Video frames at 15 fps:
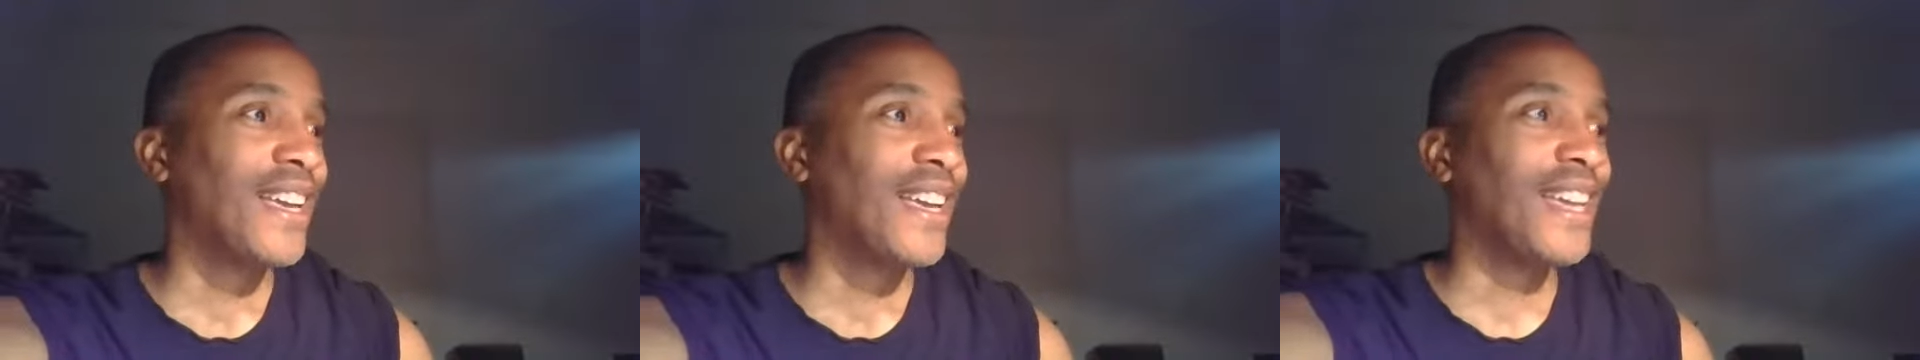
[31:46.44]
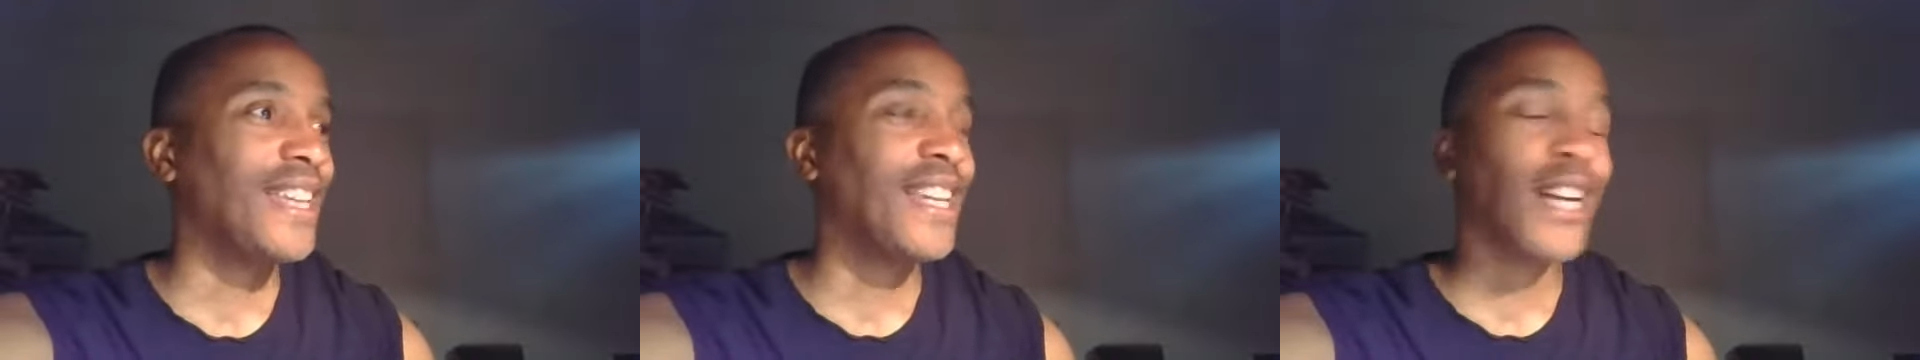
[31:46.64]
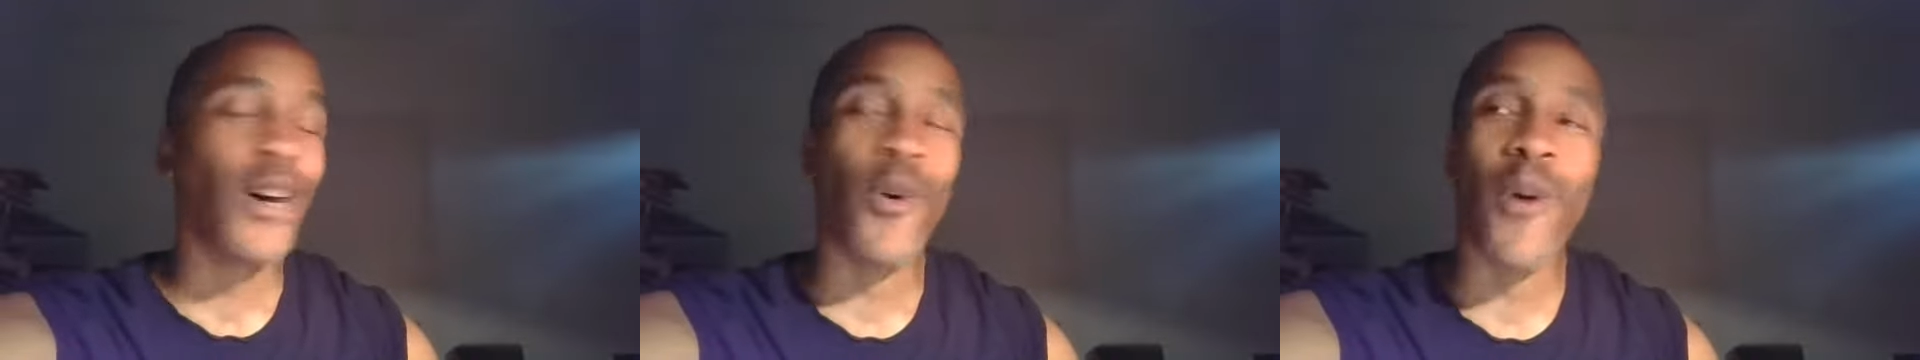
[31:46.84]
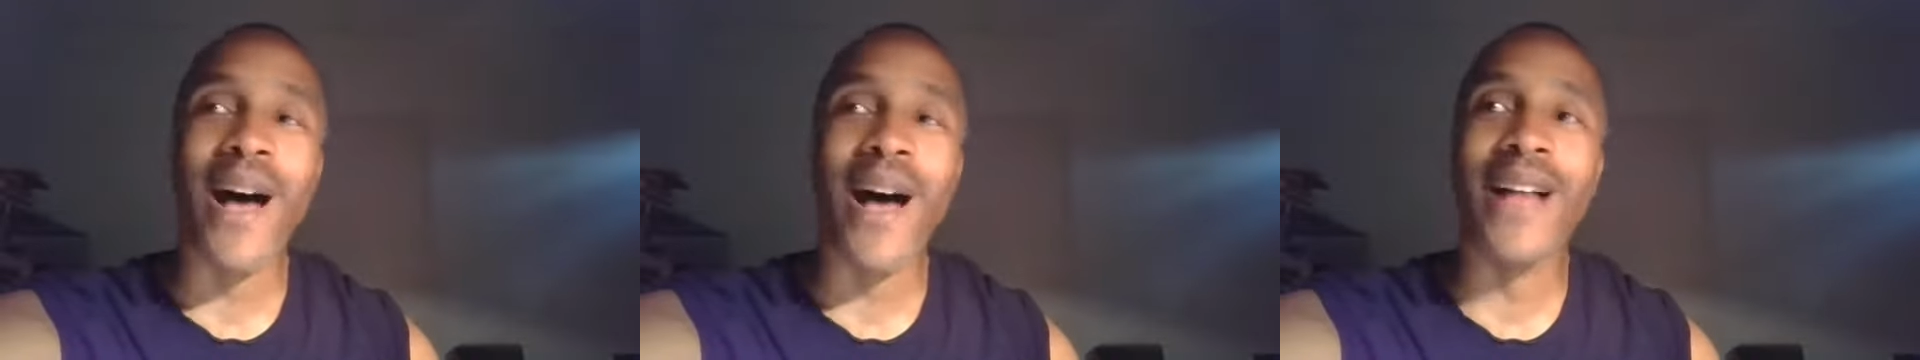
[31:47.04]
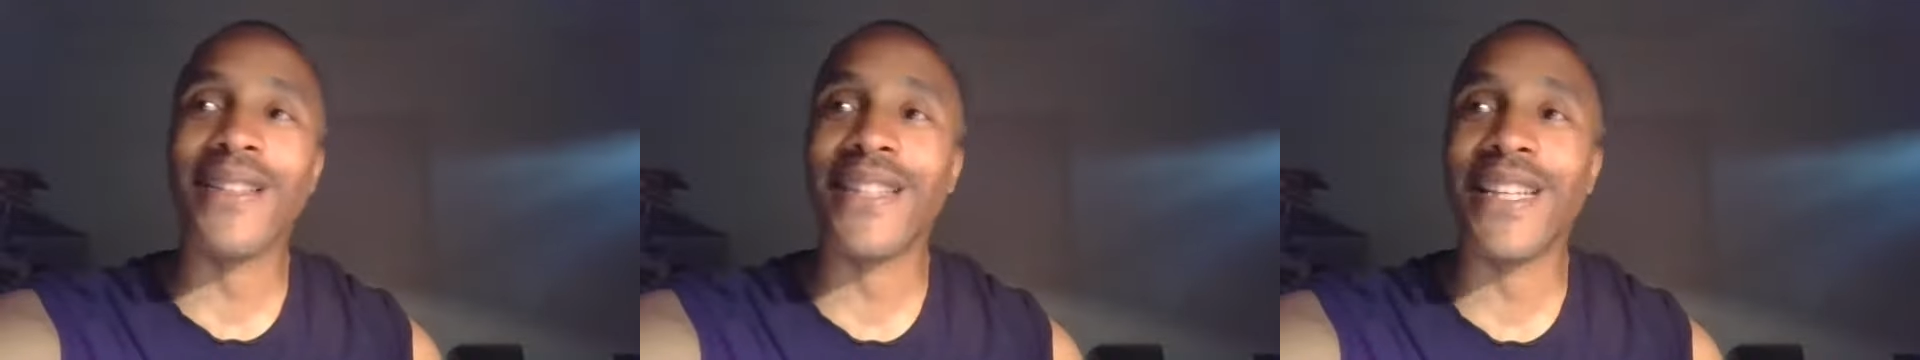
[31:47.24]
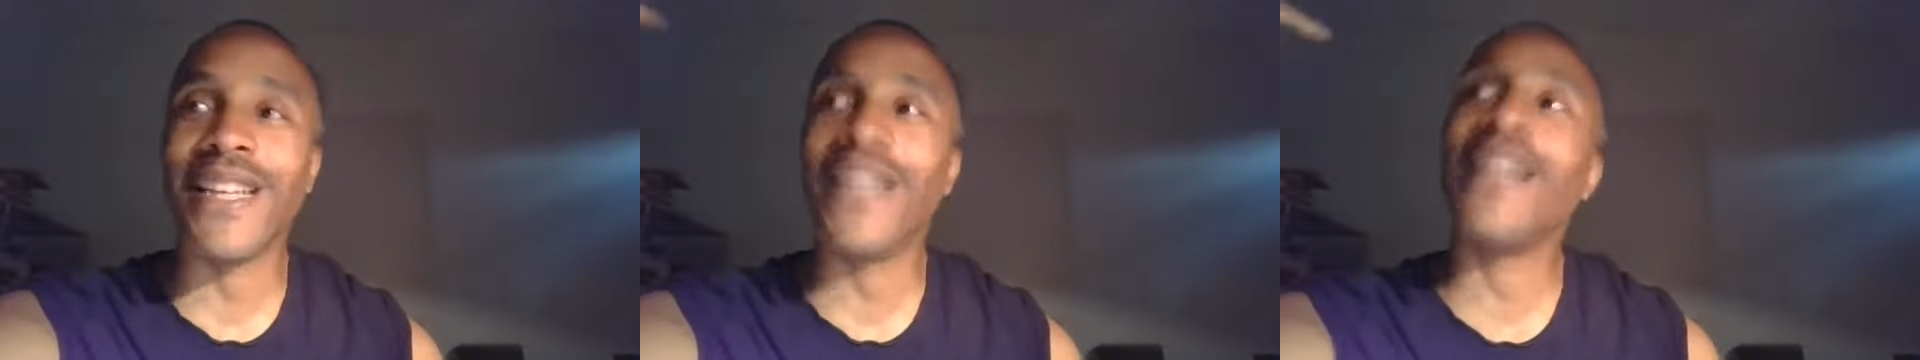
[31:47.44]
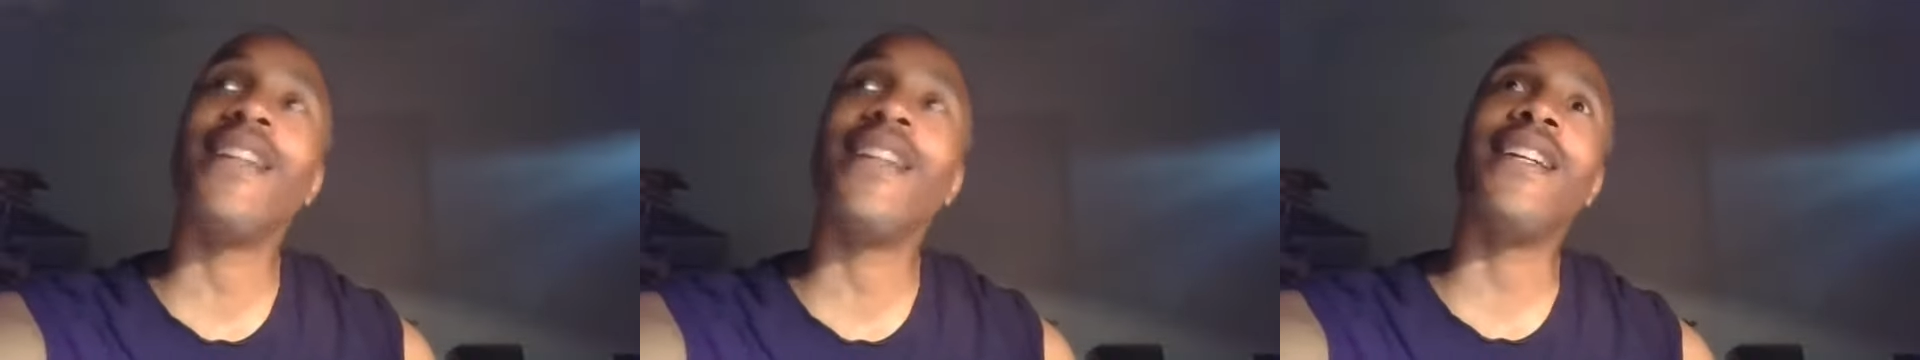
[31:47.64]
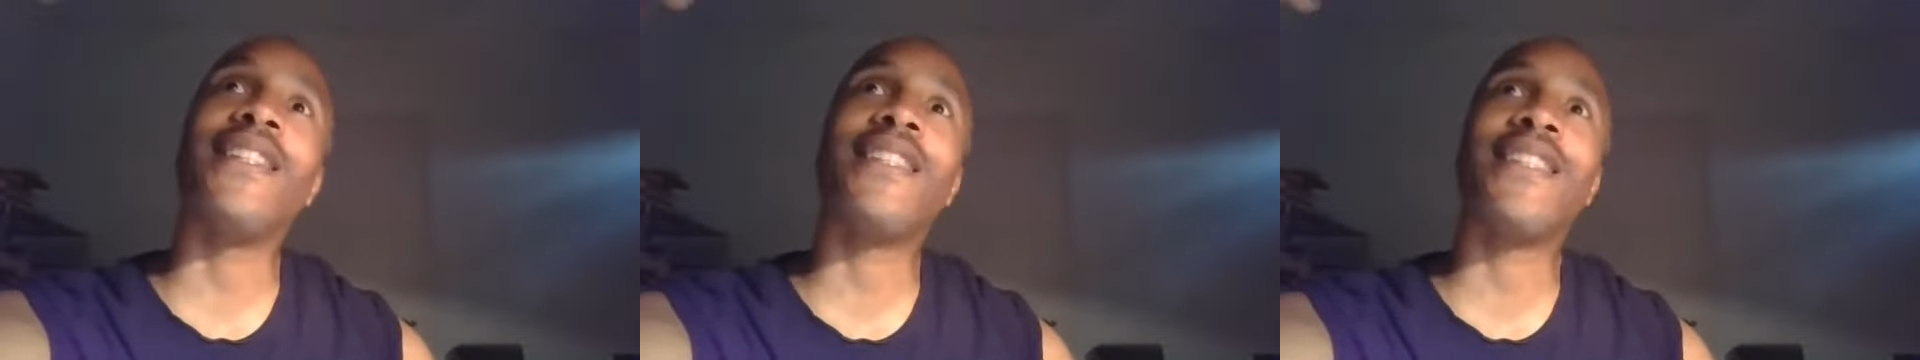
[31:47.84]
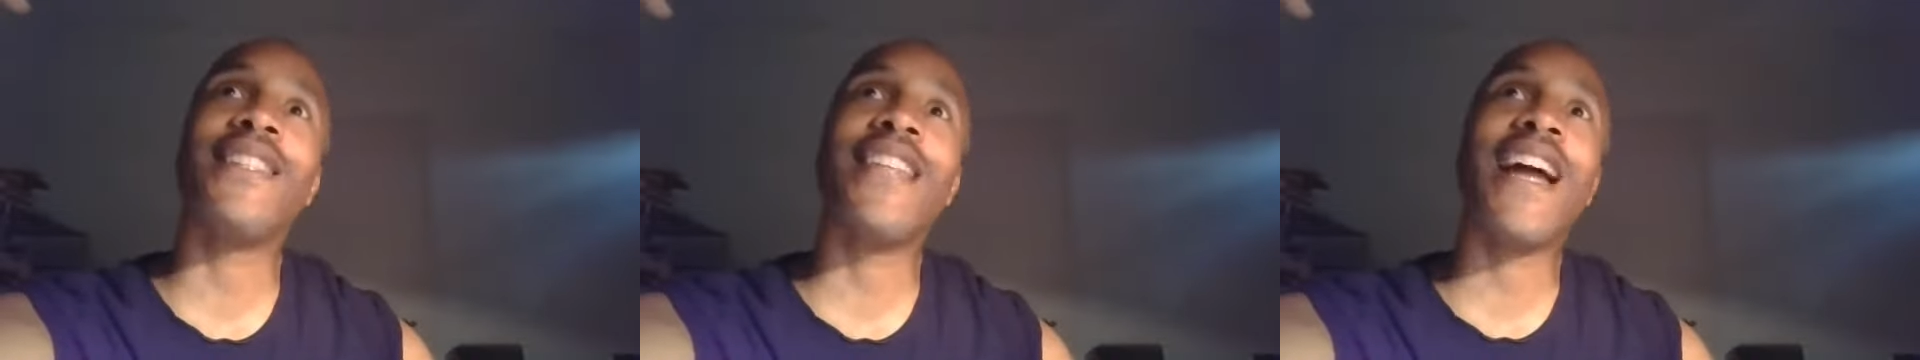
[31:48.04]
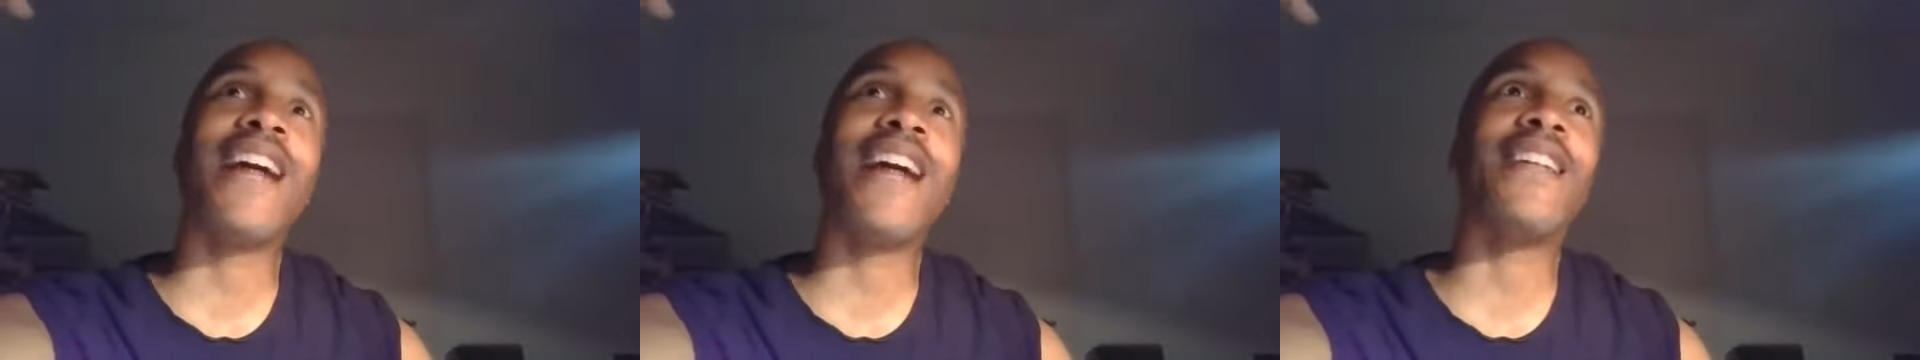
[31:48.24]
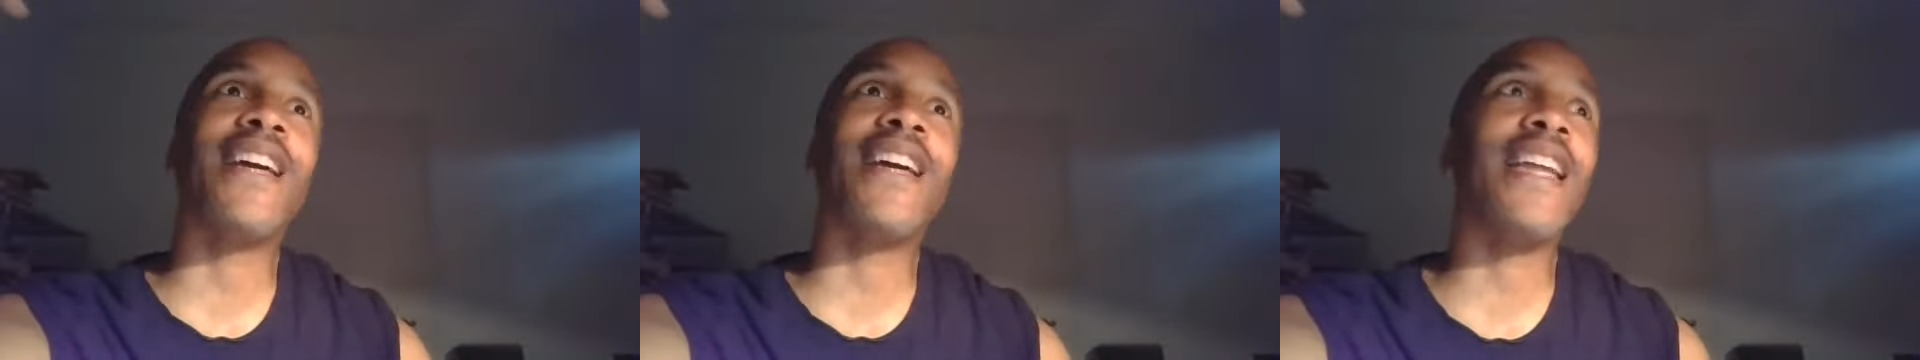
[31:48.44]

inequality, it's not,